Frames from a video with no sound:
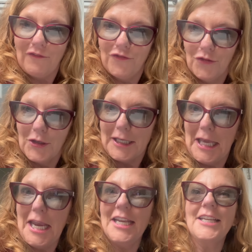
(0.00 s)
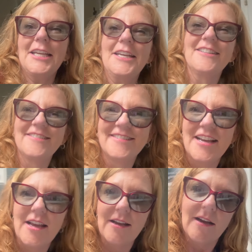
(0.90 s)
full of candy.
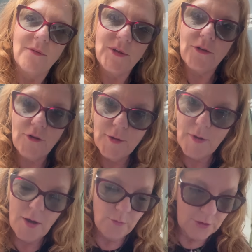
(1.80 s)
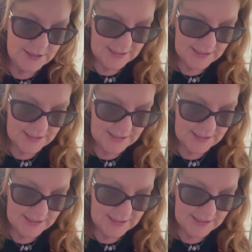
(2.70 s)
When the group home wants